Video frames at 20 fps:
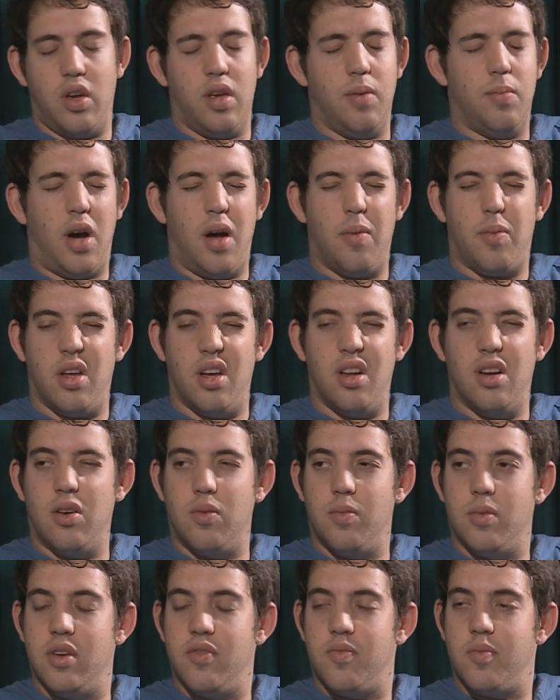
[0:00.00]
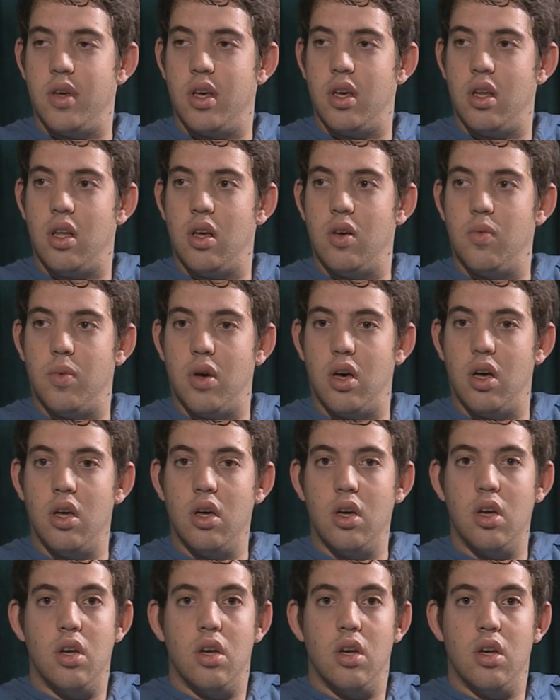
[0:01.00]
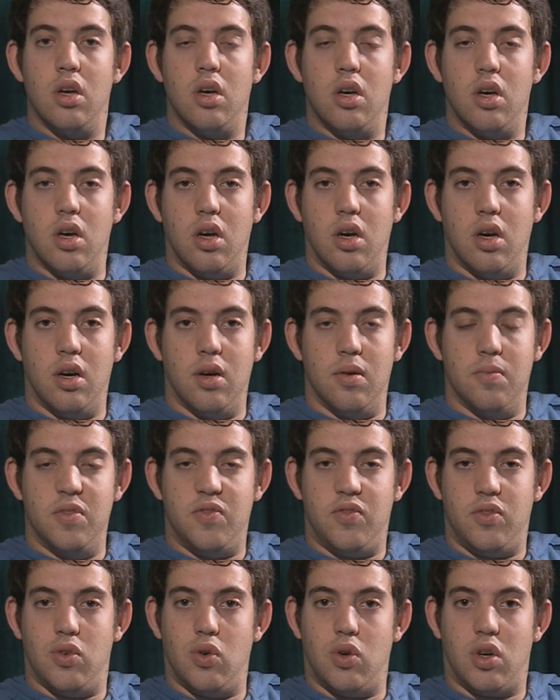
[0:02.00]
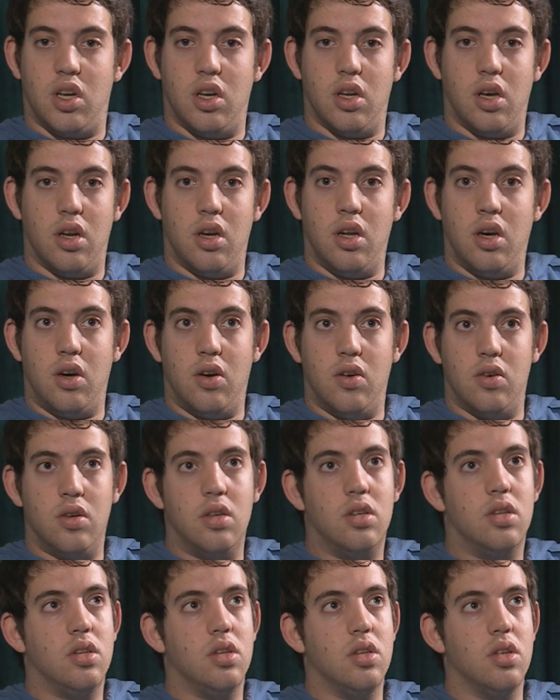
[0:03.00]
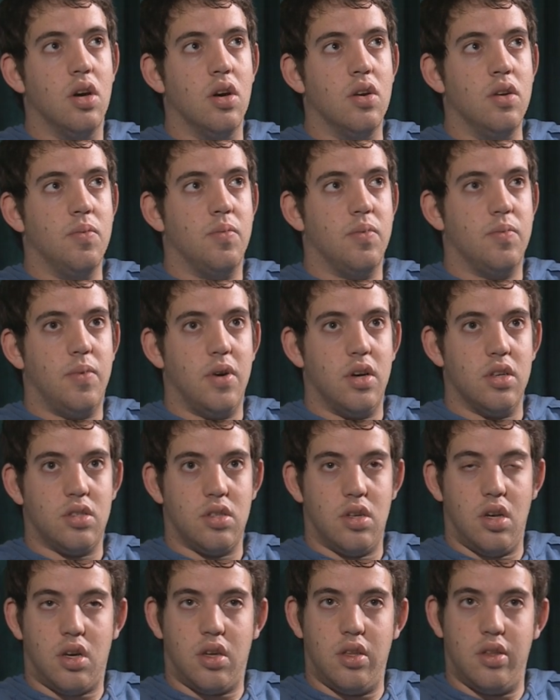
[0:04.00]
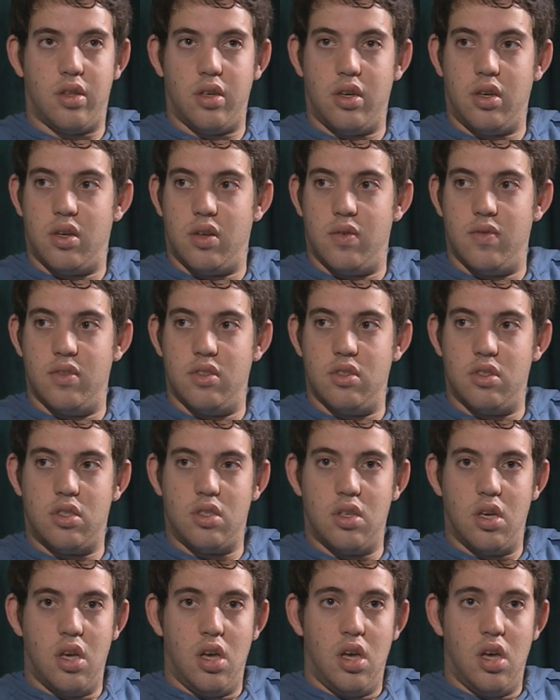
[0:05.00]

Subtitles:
Or he might play a little bit of PLO. But if you're talking NL, the only person I can think of is